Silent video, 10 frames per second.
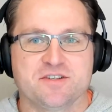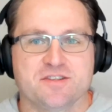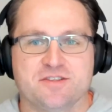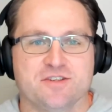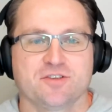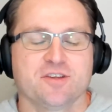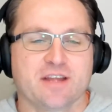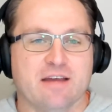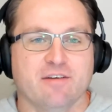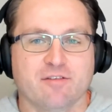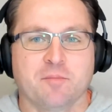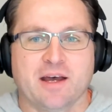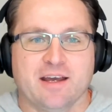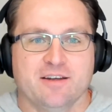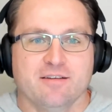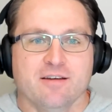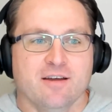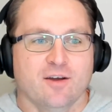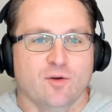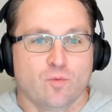decision that they've ever made
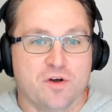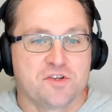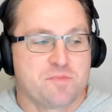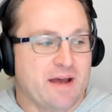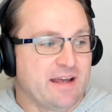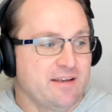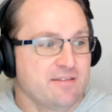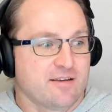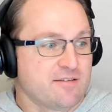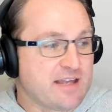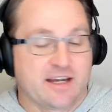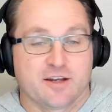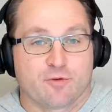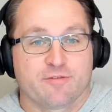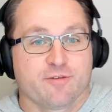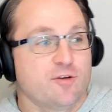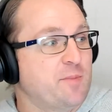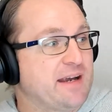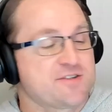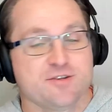was made, that they can refer
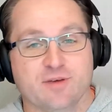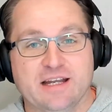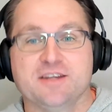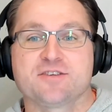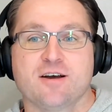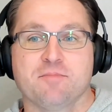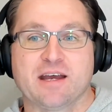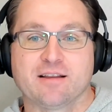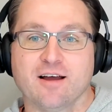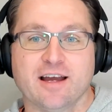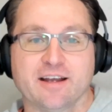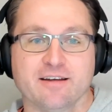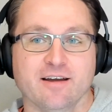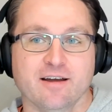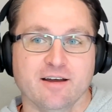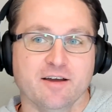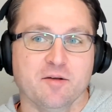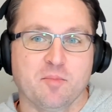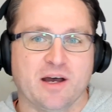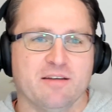back to anytime they like.
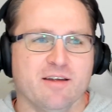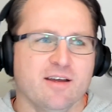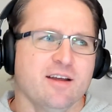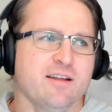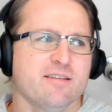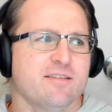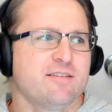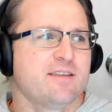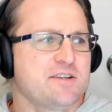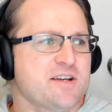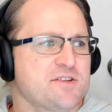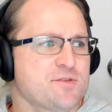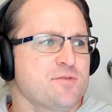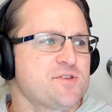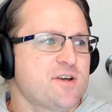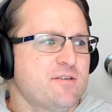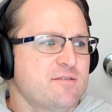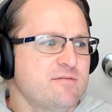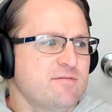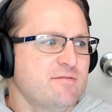But there does also
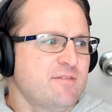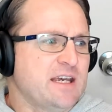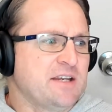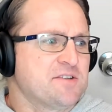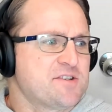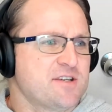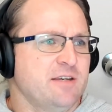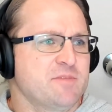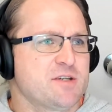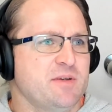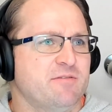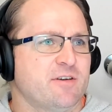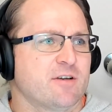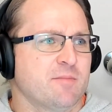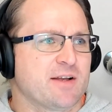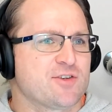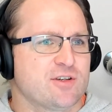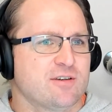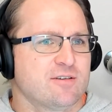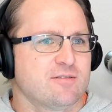then seem to be very much
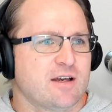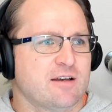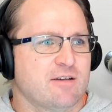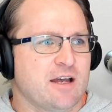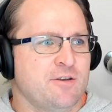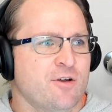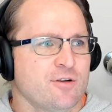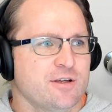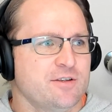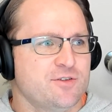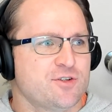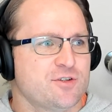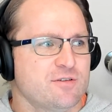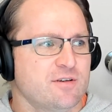a knowledge.